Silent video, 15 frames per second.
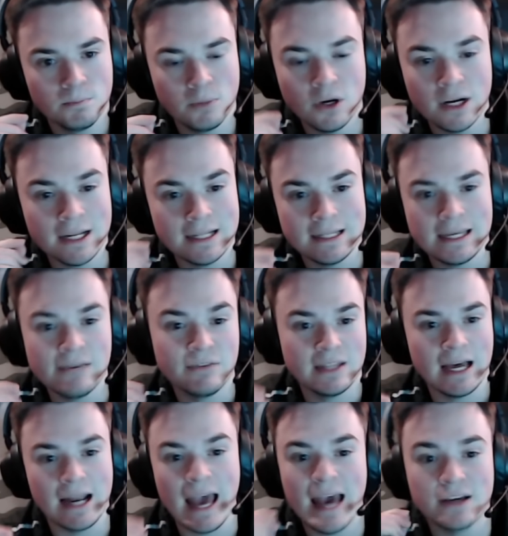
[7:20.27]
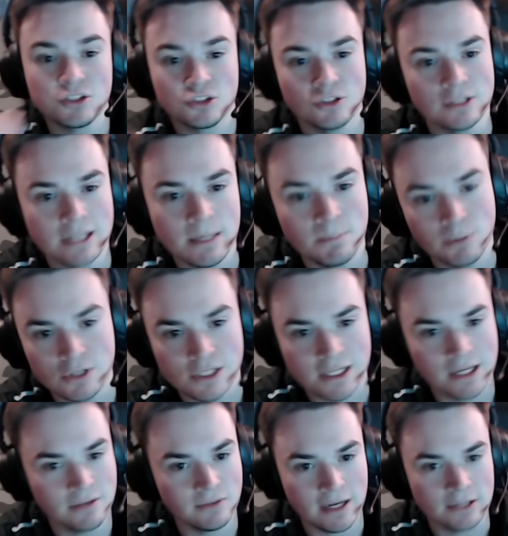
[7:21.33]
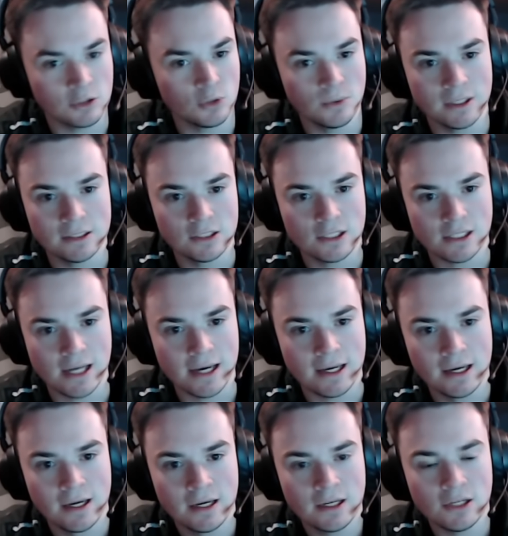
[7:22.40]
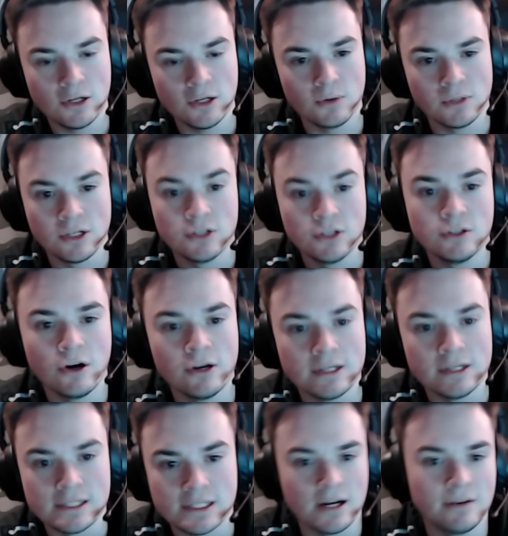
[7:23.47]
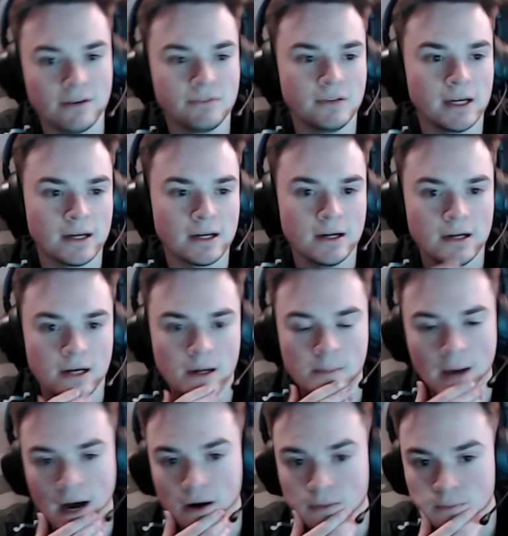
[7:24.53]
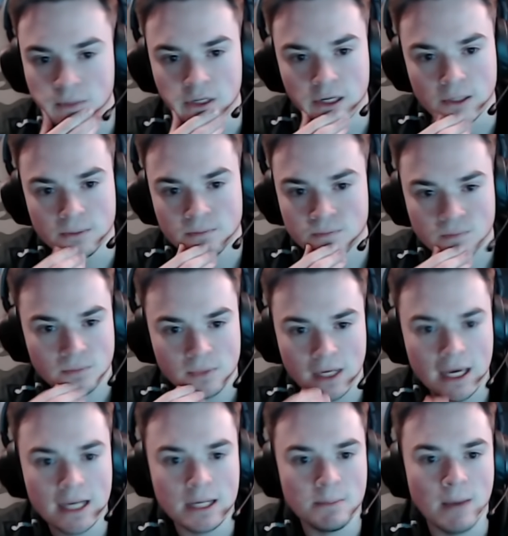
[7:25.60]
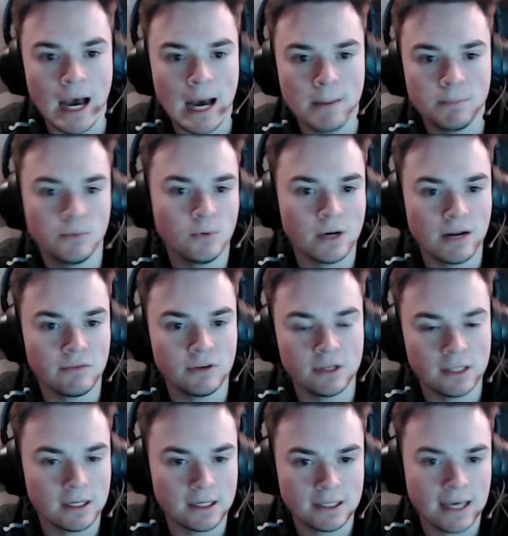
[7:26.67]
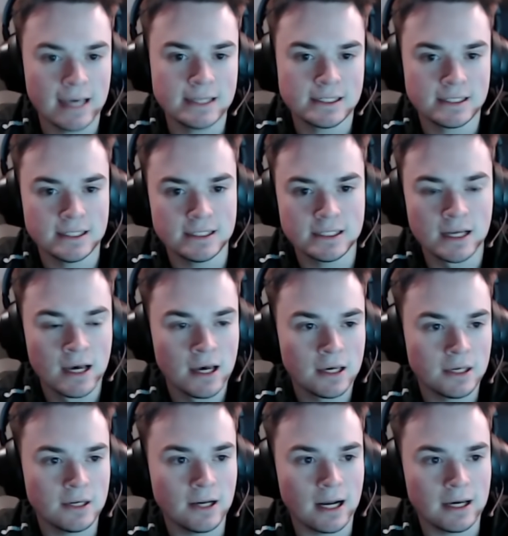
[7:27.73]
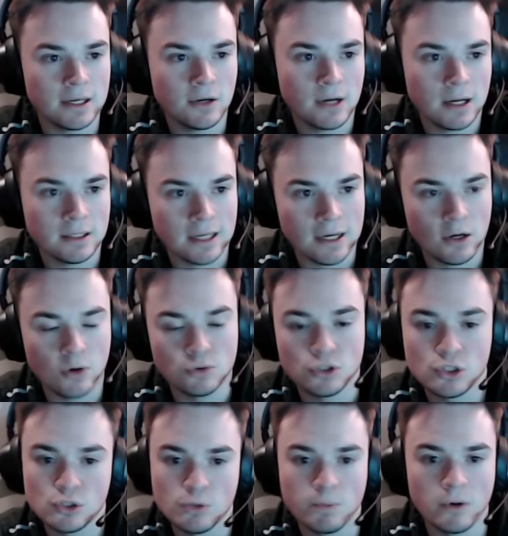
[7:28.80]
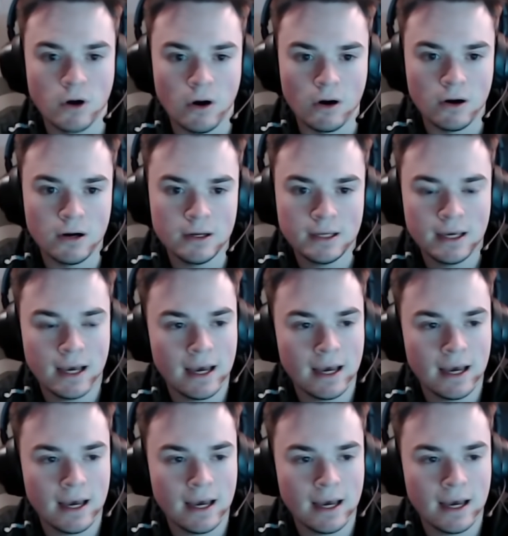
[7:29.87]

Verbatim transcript: put in even that extra 10% of like doing just like, you know, the nerdy stuff, like about, you know, any map, whatever the case is, you gotta, you gotta like go super hard